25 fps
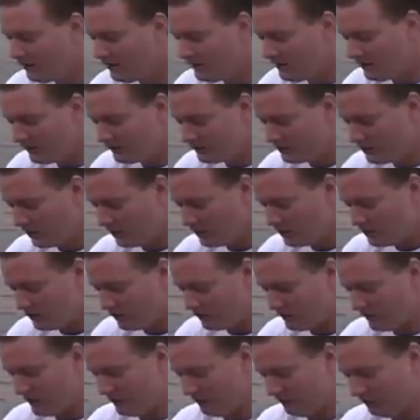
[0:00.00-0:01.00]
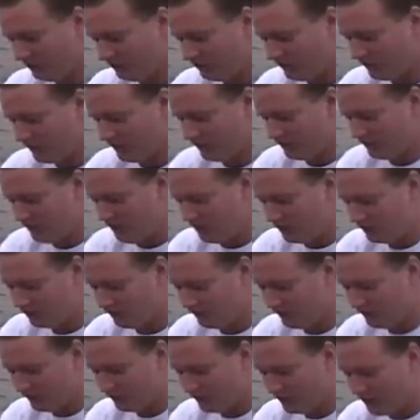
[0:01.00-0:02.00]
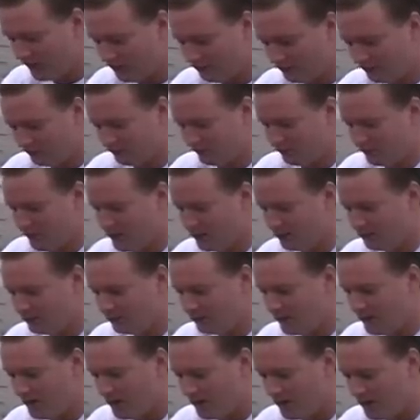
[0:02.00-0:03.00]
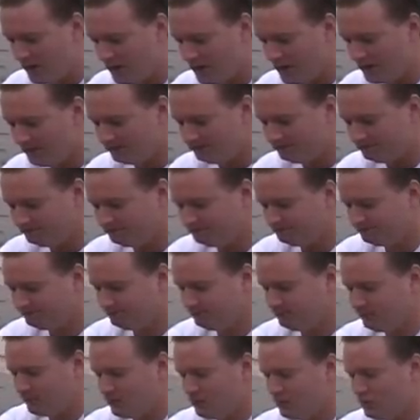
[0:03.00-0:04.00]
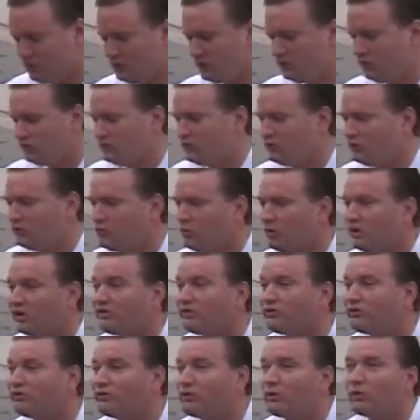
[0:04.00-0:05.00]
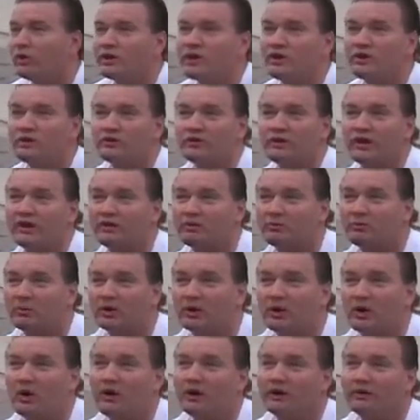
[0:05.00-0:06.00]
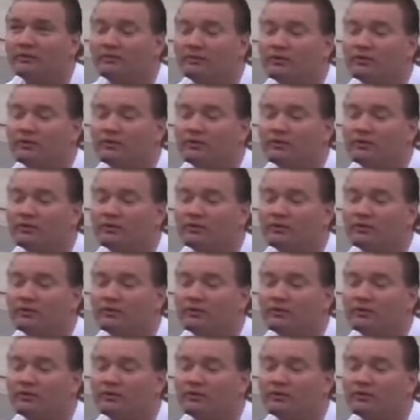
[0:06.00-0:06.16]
The jungle cleanup started long before I was around. Um, 24 years now it's been going.